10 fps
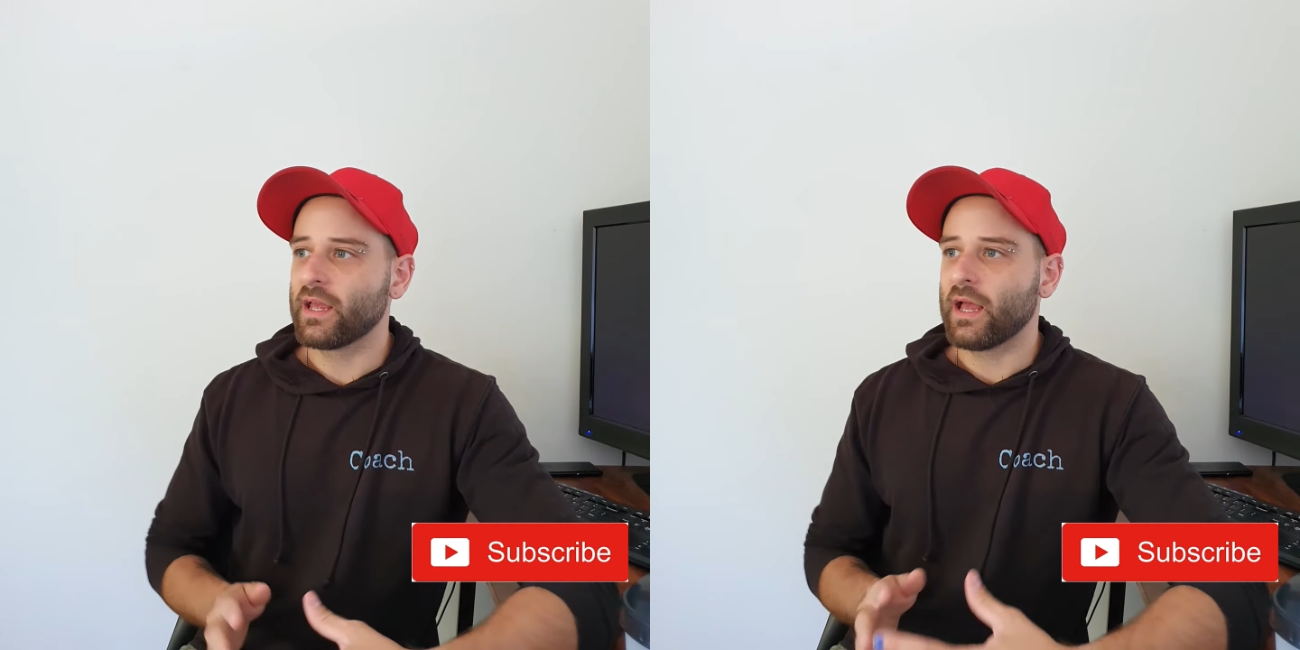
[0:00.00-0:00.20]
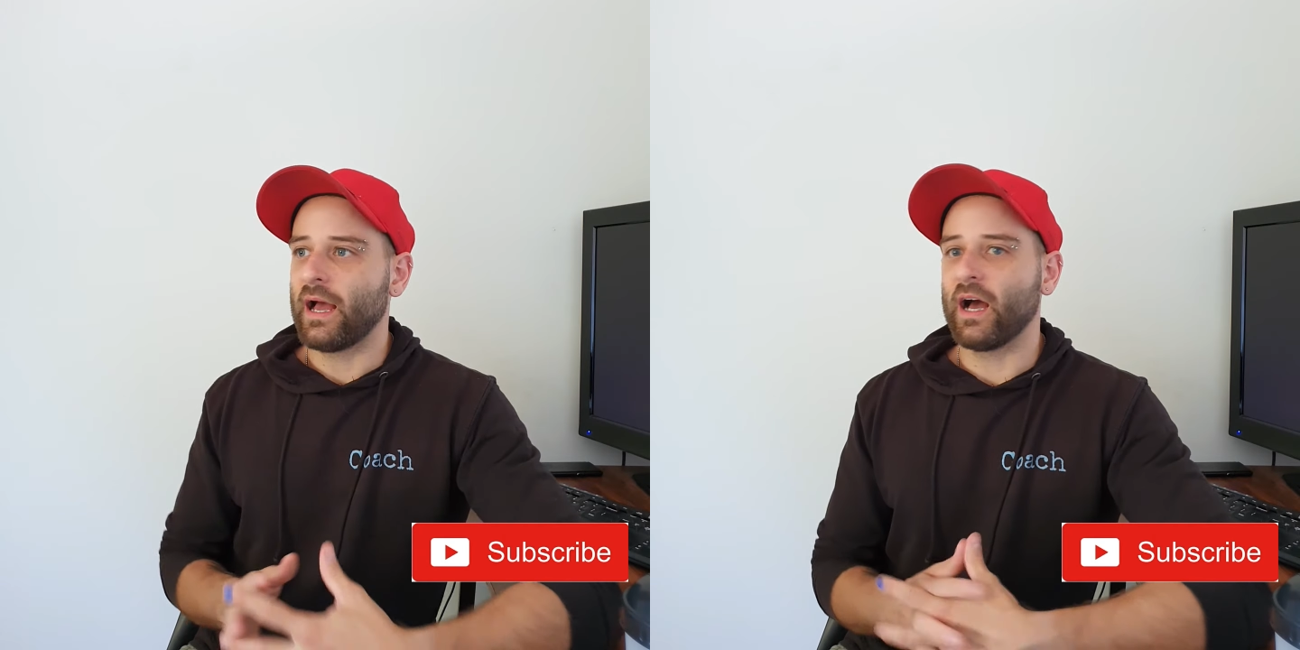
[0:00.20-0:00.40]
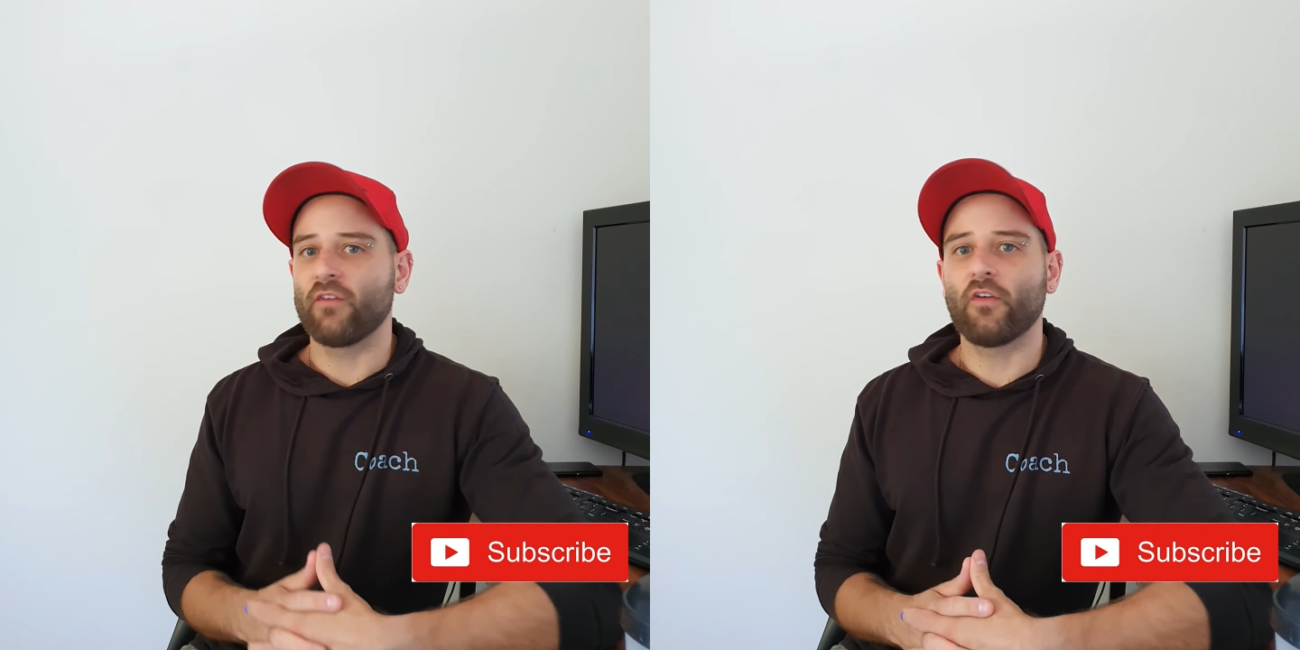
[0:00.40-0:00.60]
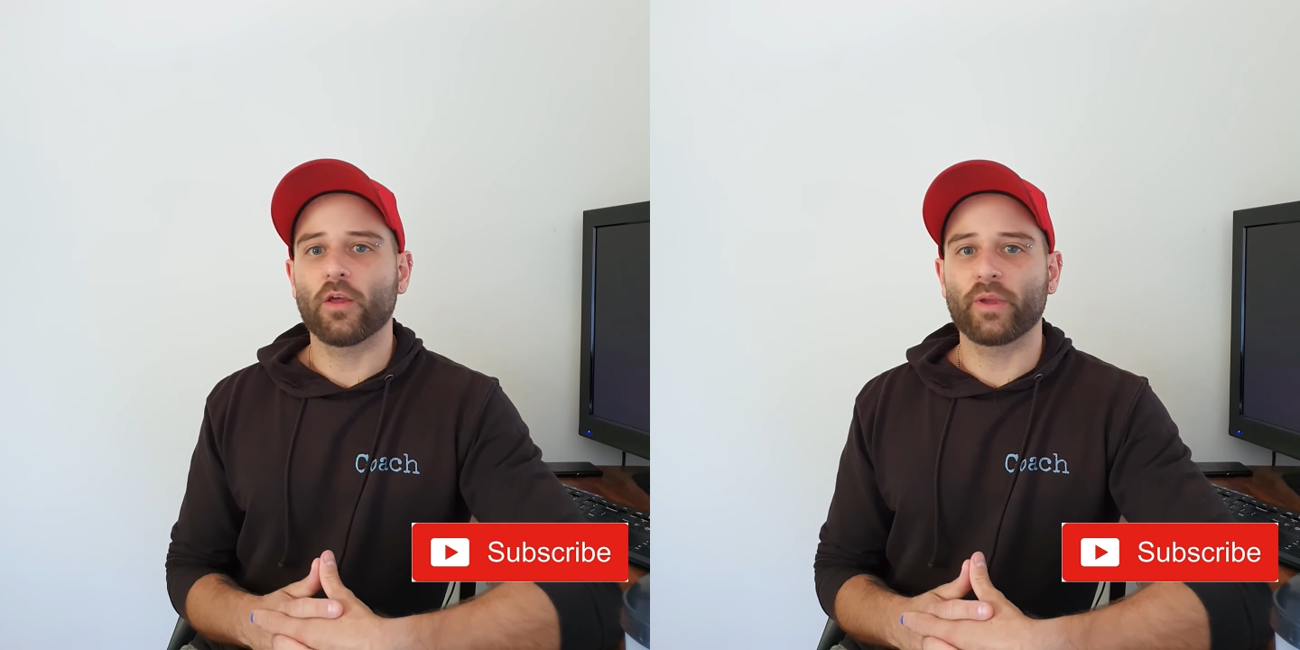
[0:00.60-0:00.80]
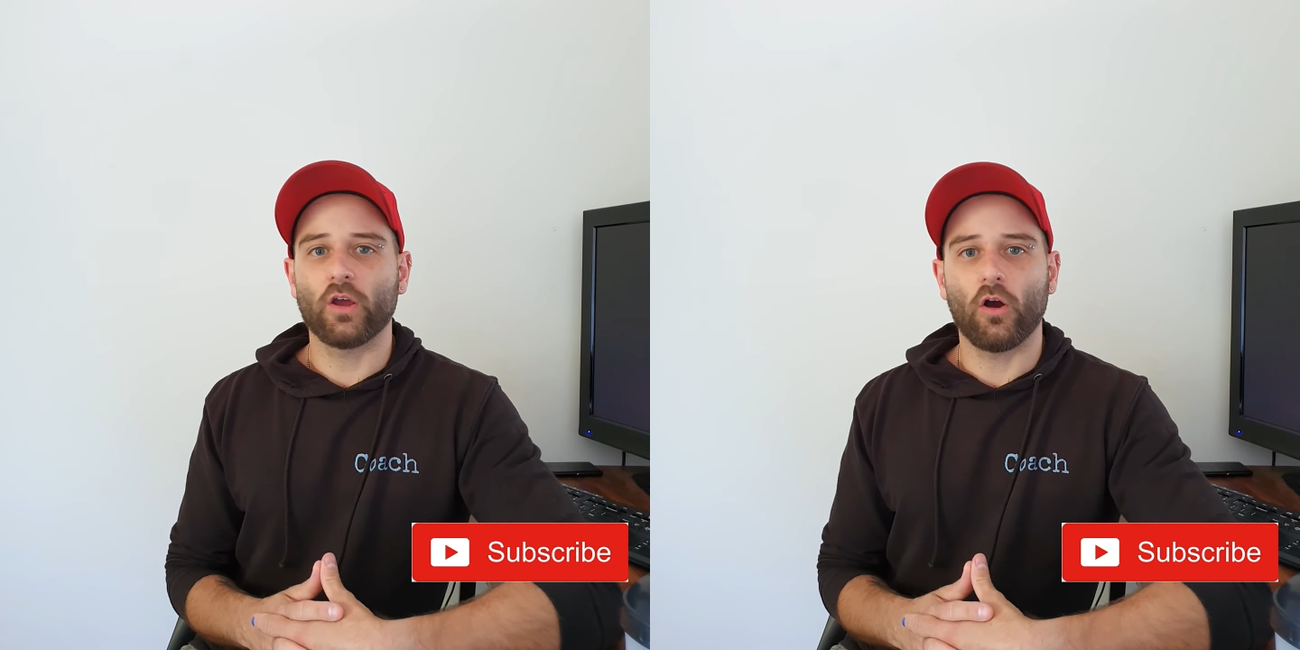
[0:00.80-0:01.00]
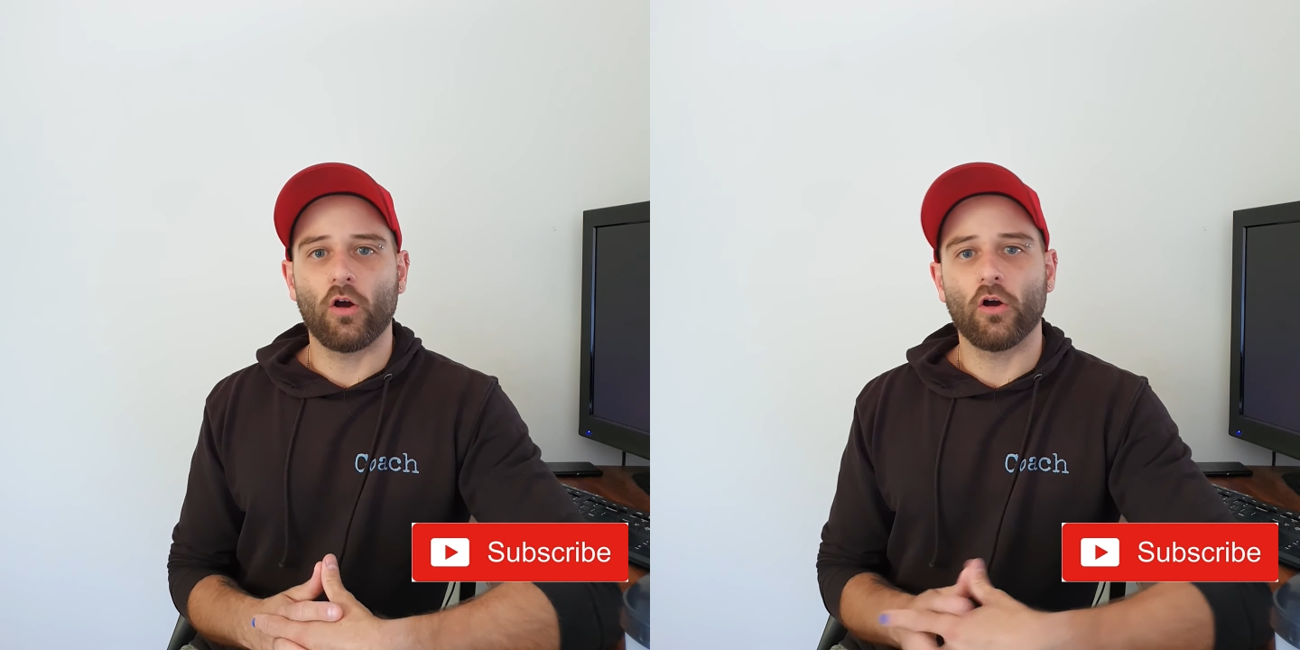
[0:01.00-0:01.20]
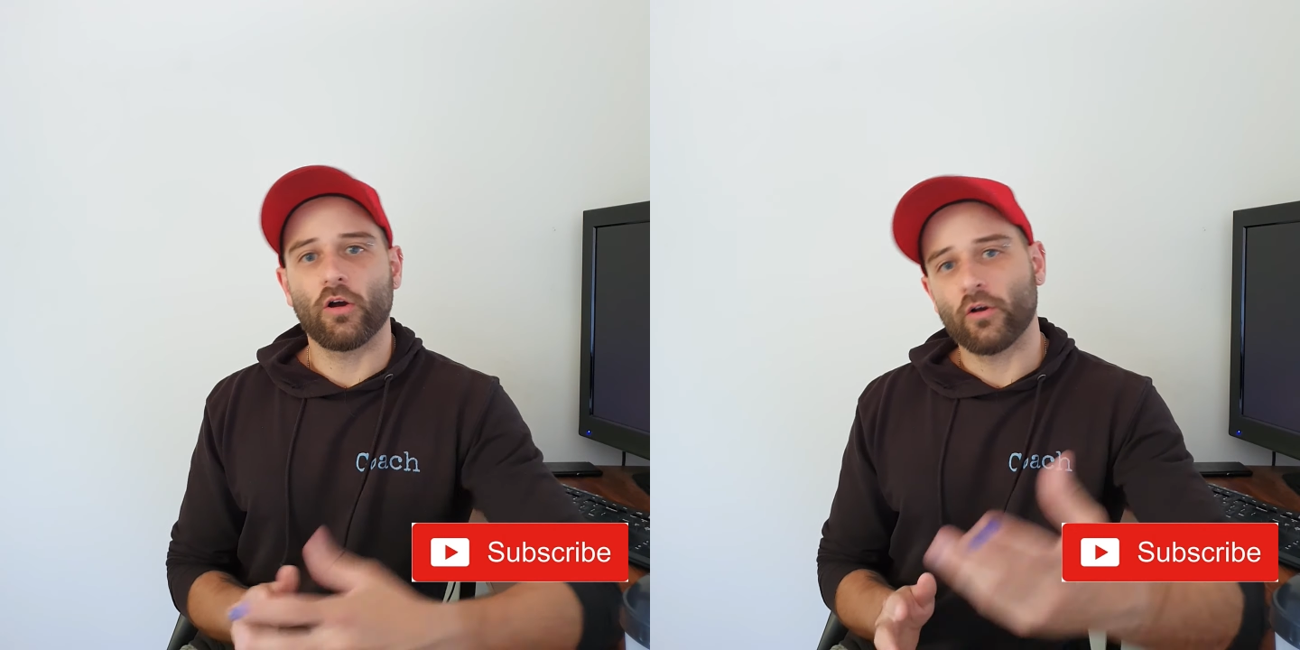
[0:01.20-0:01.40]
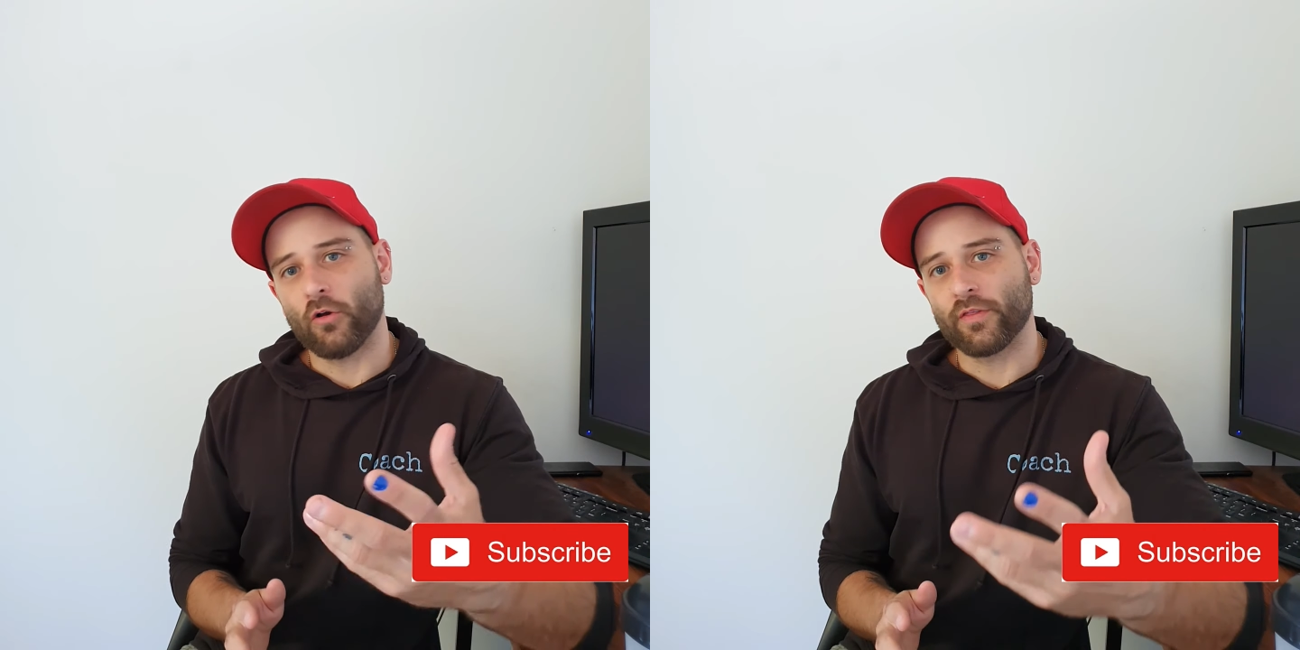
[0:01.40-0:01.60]
Follow me
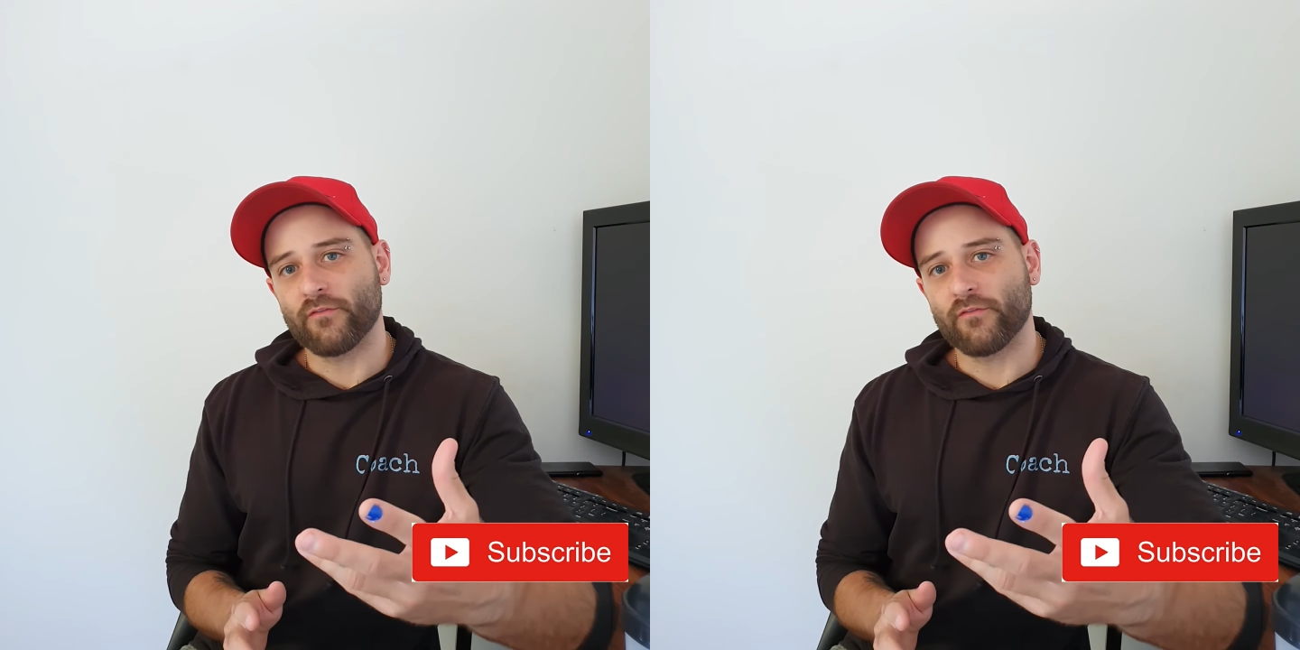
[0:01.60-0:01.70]
on